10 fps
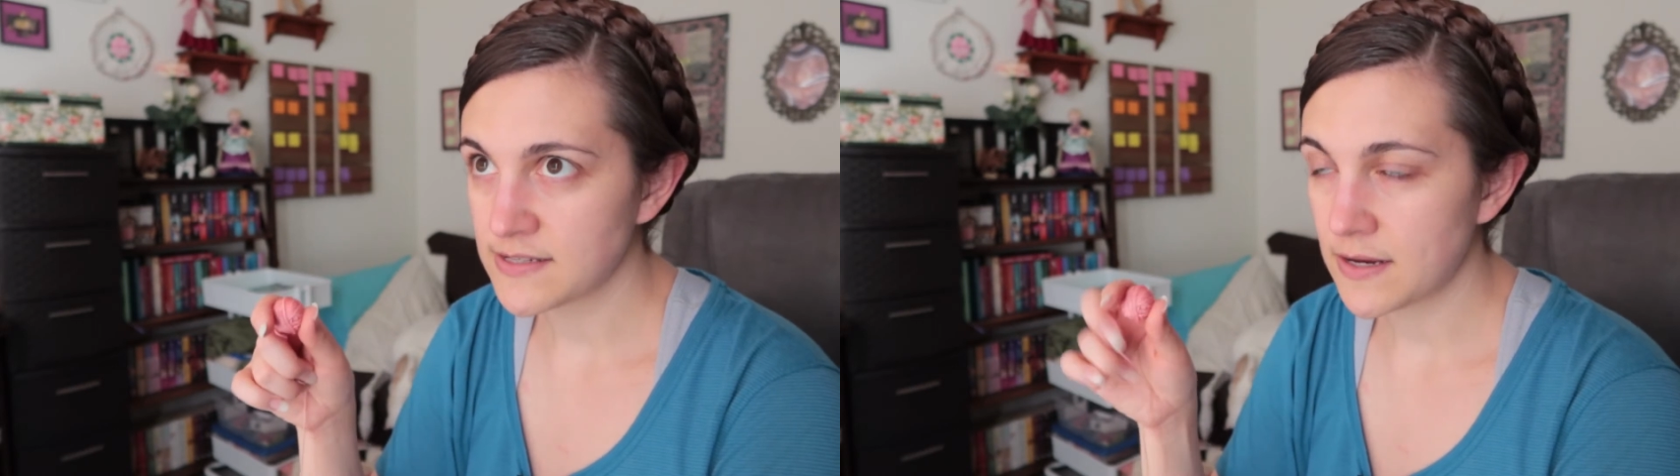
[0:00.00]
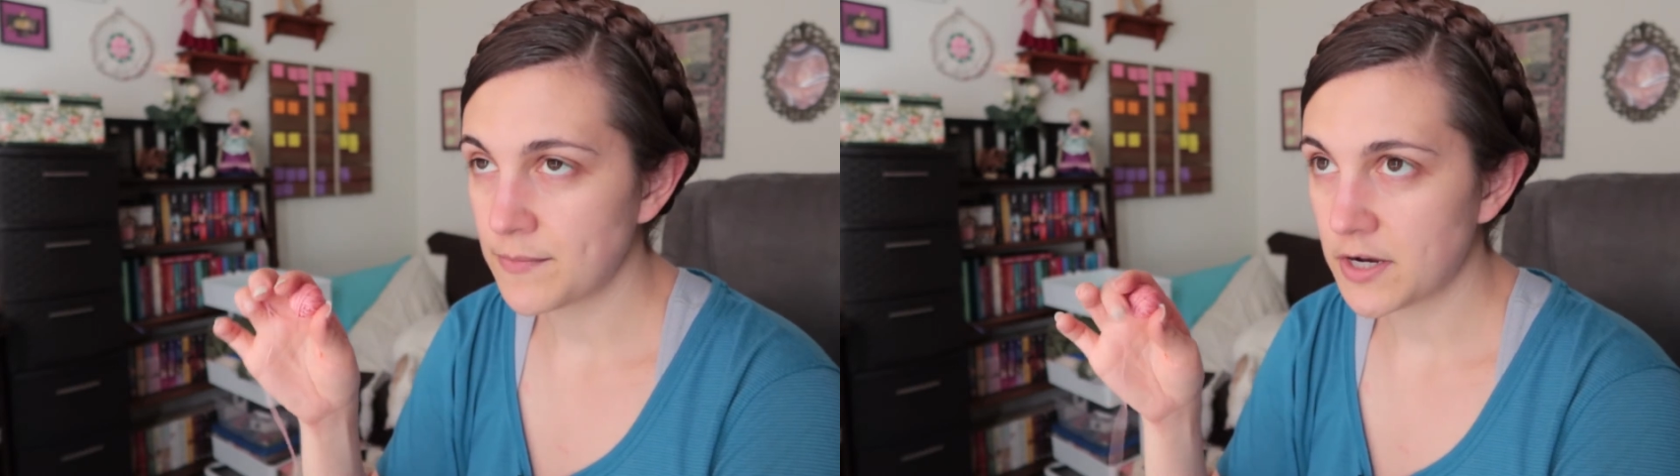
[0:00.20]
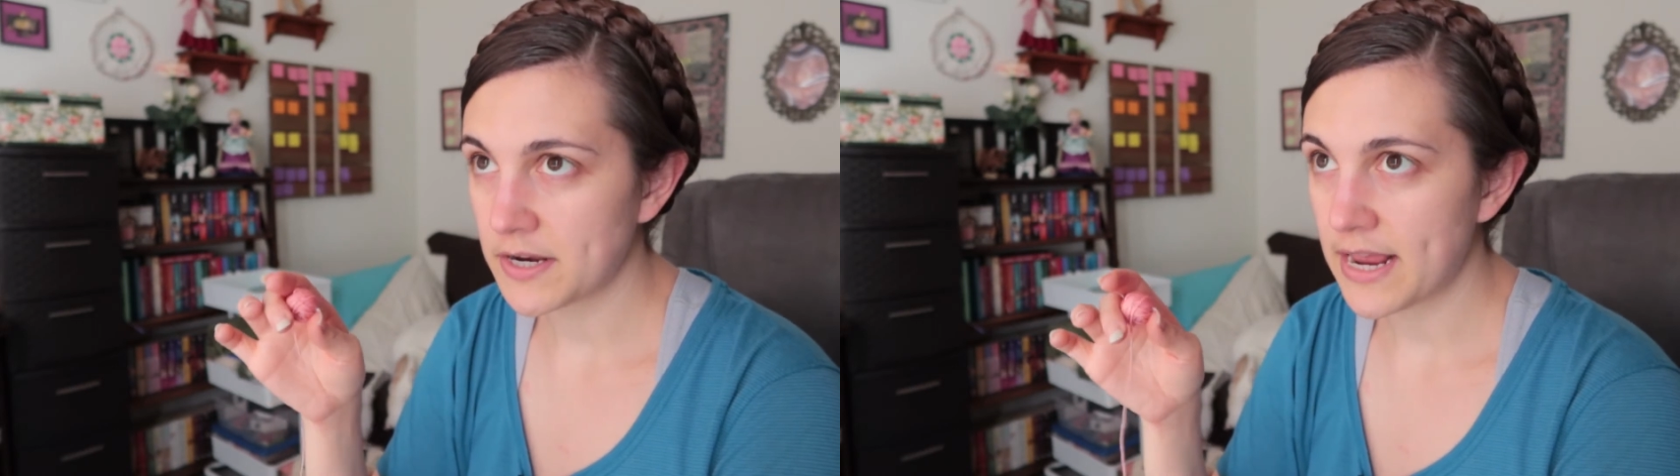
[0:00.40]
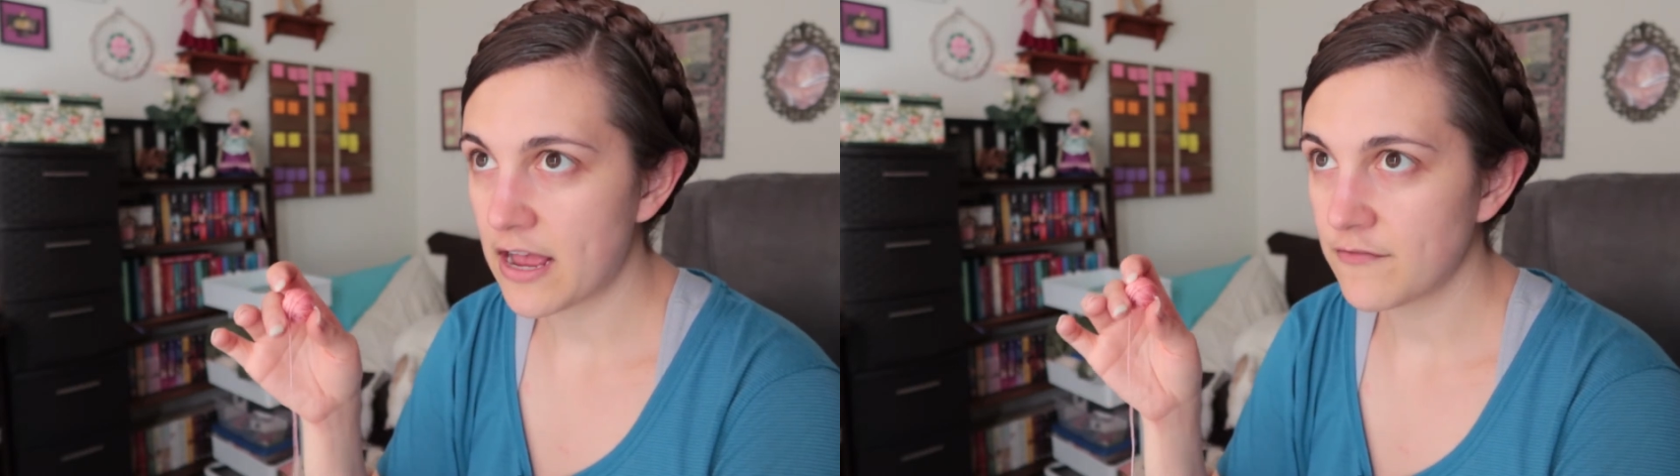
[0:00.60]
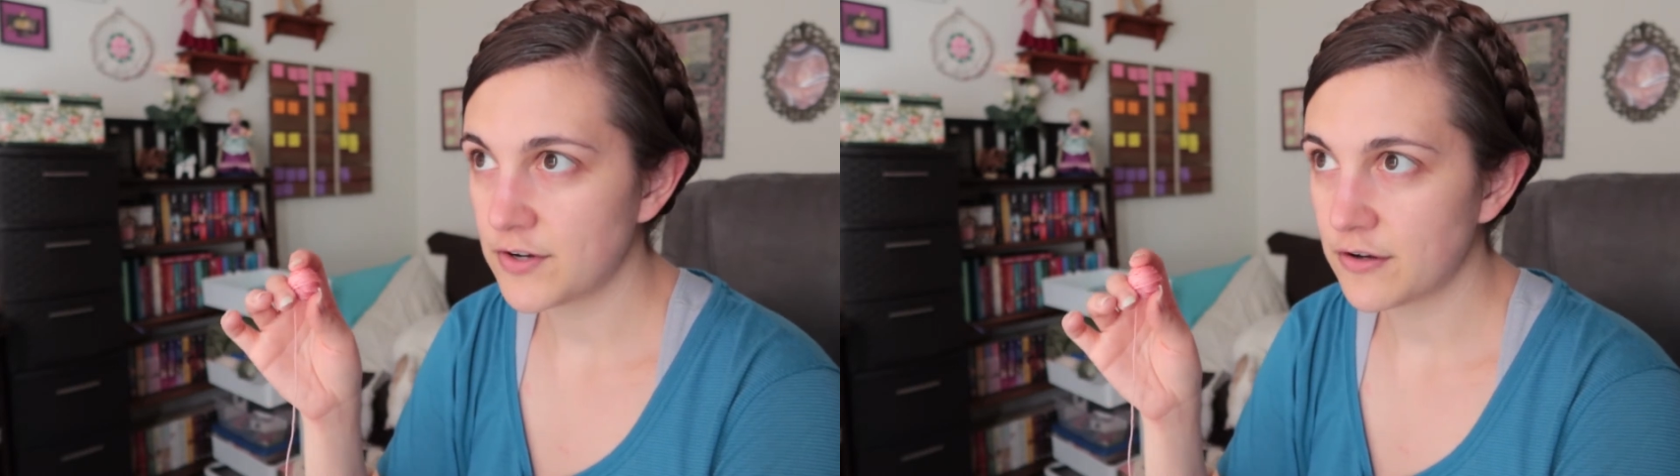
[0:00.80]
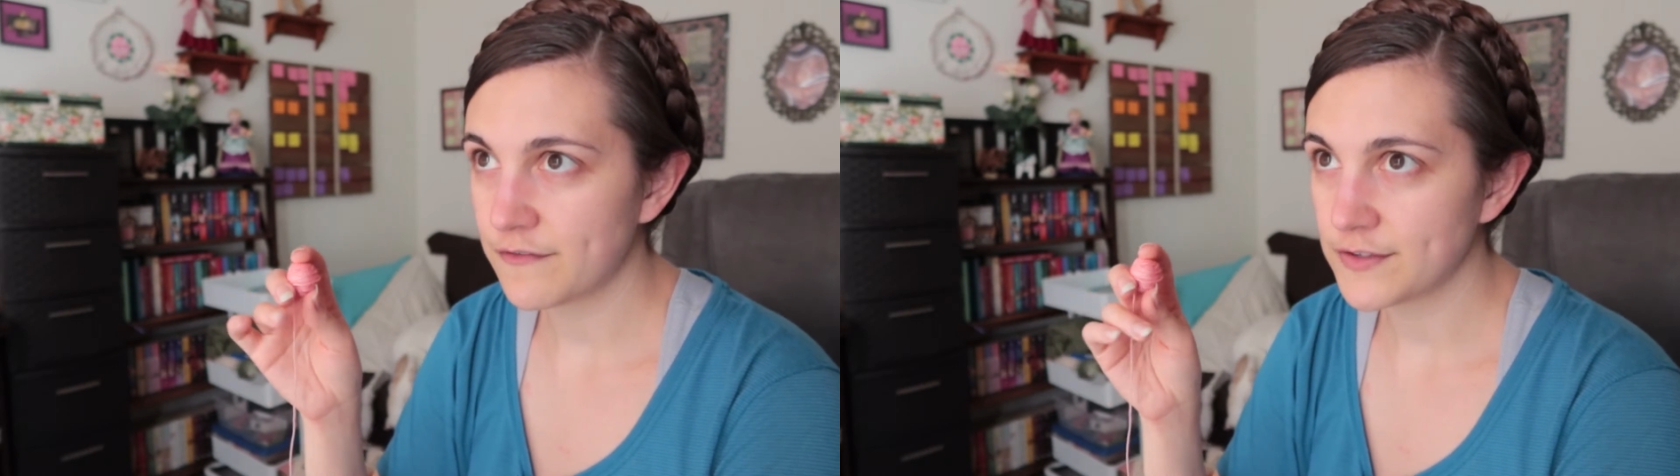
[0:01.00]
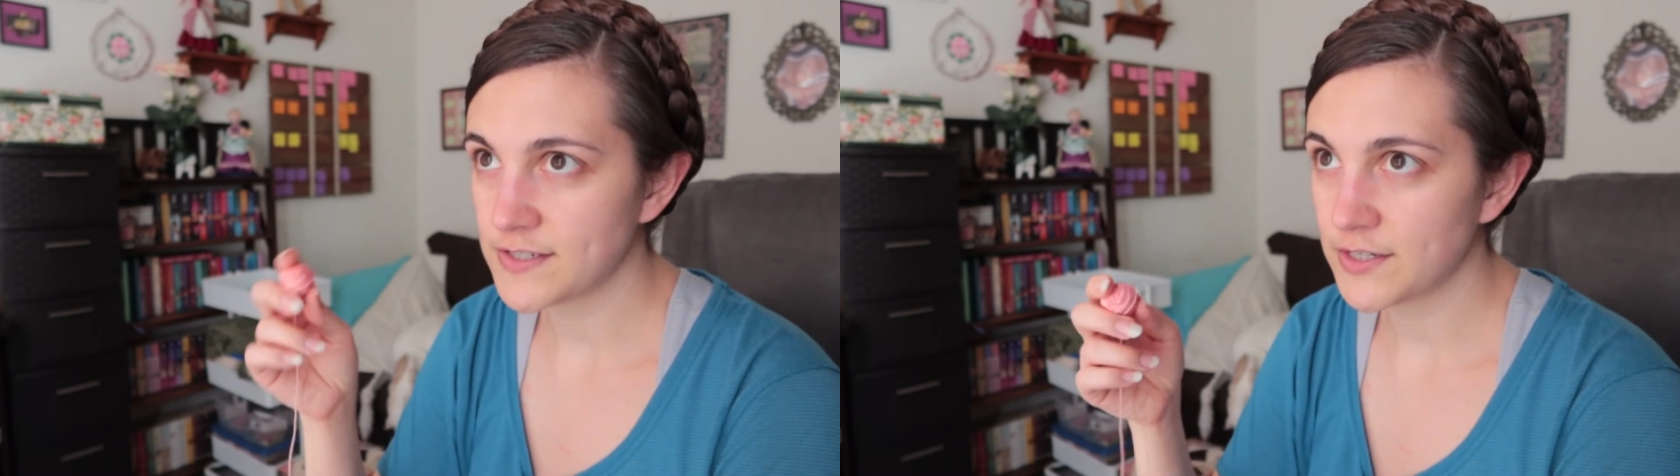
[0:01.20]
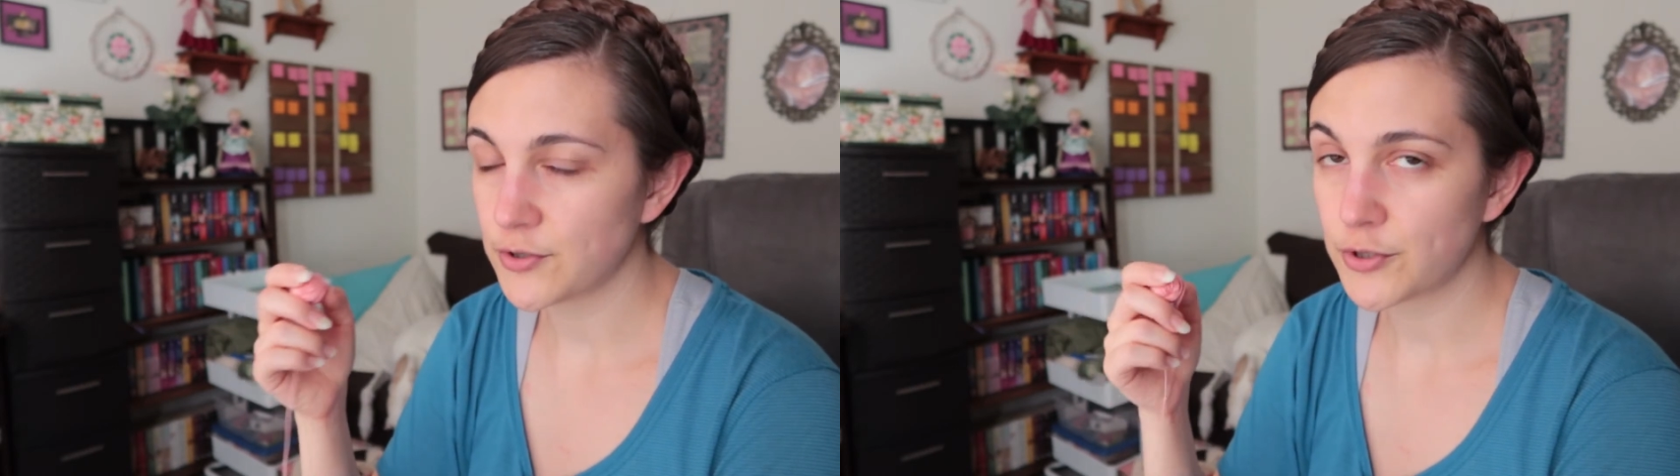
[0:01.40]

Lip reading: I'm not going to have enough for the single